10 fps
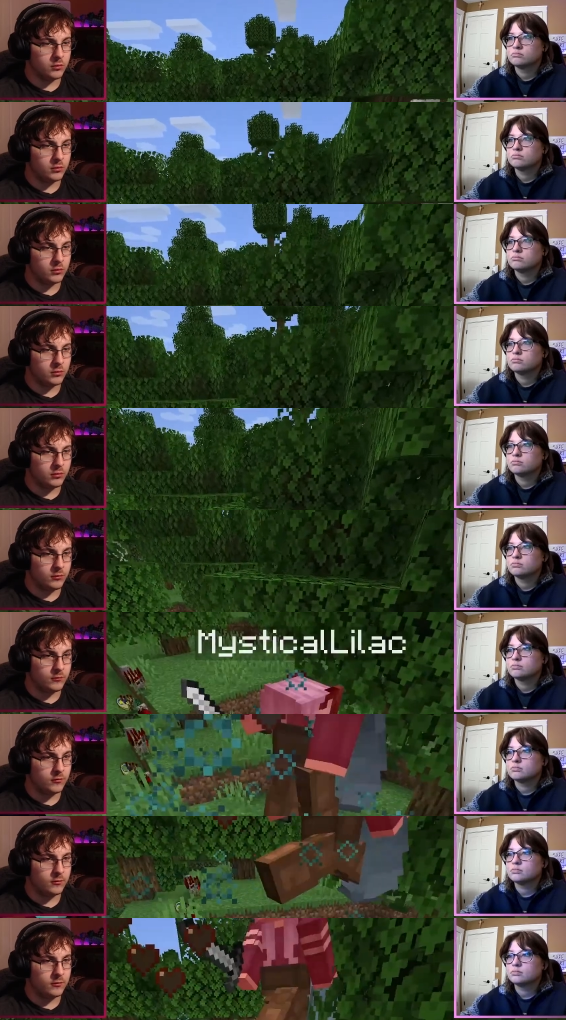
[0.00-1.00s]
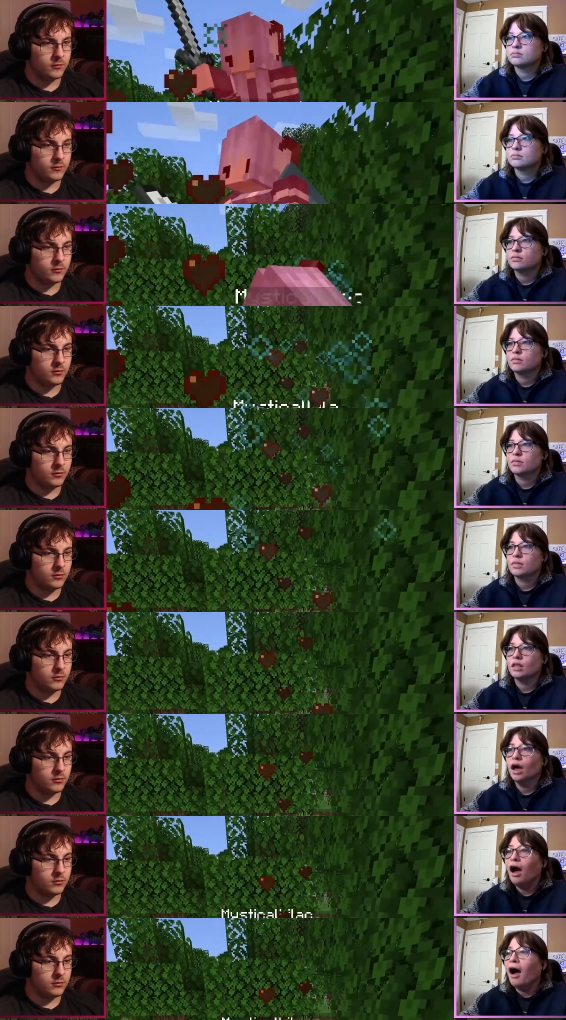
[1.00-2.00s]

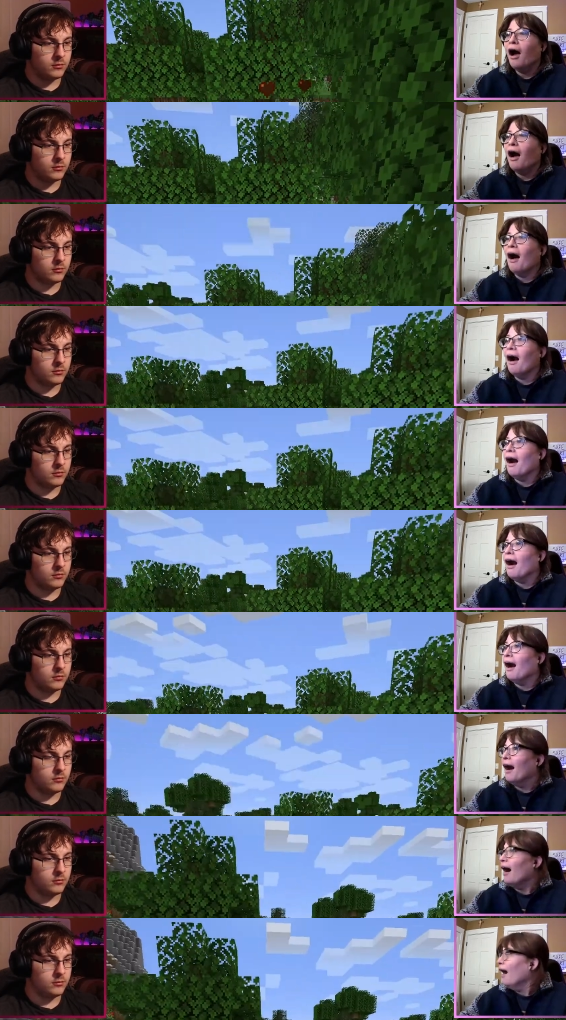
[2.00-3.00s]
No one is speaking in this clip.